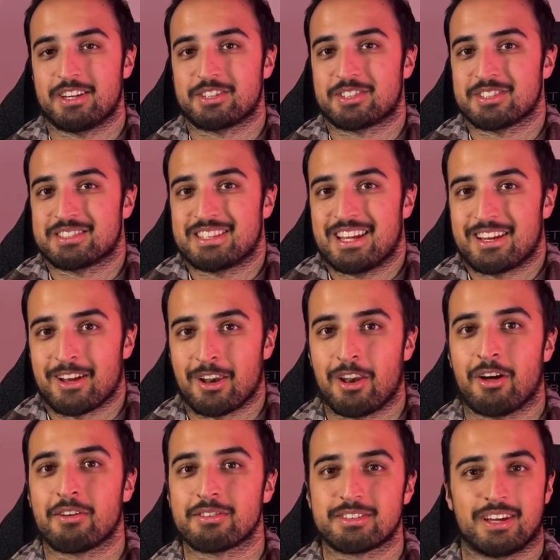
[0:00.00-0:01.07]
It does take a
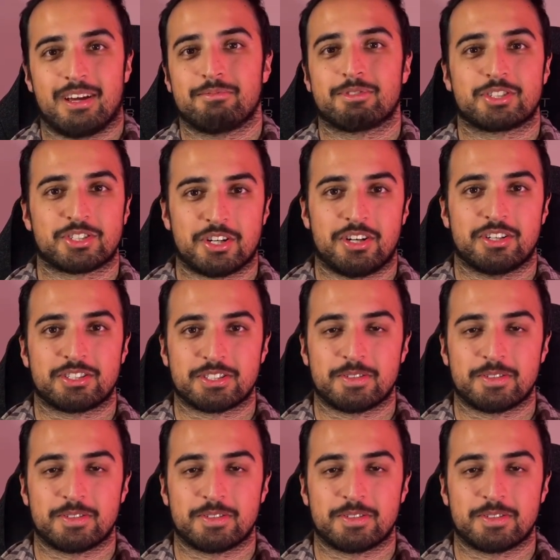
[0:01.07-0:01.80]
long time to charge.